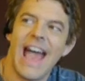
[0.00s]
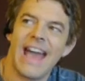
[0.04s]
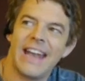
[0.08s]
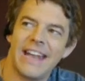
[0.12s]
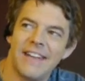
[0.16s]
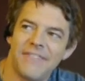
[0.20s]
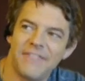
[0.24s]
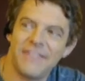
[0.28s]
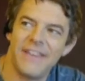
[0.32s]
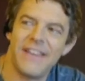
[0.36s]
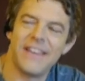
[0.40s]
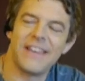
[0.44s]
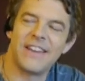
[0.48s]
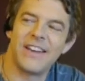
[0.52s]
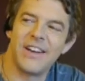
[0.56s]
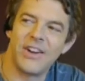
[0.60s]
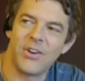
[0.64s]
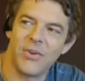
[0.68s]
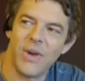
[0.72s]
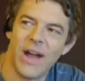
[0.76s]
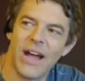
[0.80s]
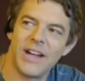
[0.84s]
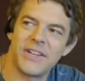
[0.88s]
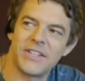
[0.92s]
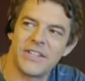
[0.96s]
And if they
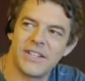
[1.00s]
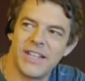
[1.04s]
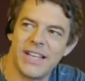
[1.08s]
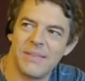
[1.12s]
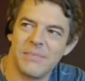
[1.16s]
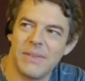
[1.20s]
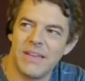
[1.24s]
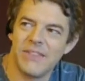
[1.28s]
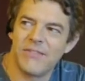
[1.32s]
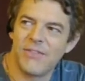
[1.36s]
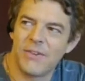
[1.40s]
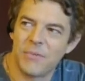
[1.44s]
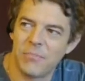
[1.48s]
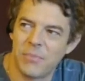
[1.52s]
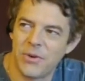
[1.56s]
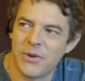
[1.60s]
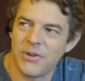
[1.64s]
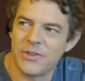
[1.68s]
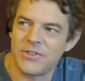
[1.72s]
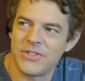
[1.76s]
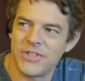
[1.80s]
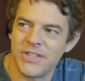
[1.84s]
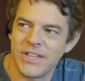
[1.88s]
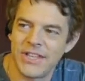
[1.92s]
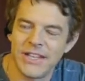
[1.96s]
congratulate me for
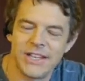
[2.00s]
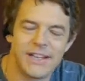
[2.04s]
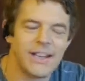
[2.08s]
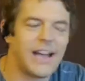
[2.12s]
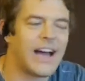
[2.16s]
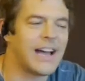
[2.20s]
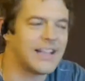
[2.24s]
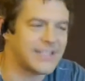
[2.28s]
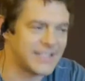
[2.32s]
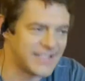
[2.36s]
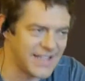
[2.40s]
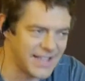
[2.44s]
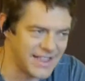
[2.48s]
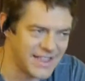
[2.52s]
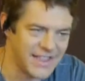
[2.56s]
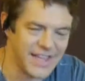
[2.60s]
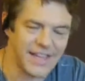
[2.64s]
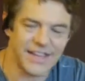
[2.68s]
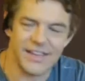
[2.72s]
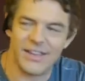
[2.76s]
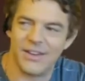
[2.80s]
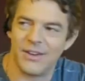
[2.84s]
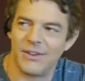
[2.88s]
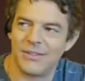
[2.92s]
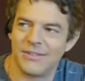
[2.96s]
producing it, I say
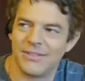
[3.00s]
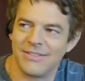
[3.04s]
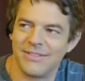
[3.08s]
thank you.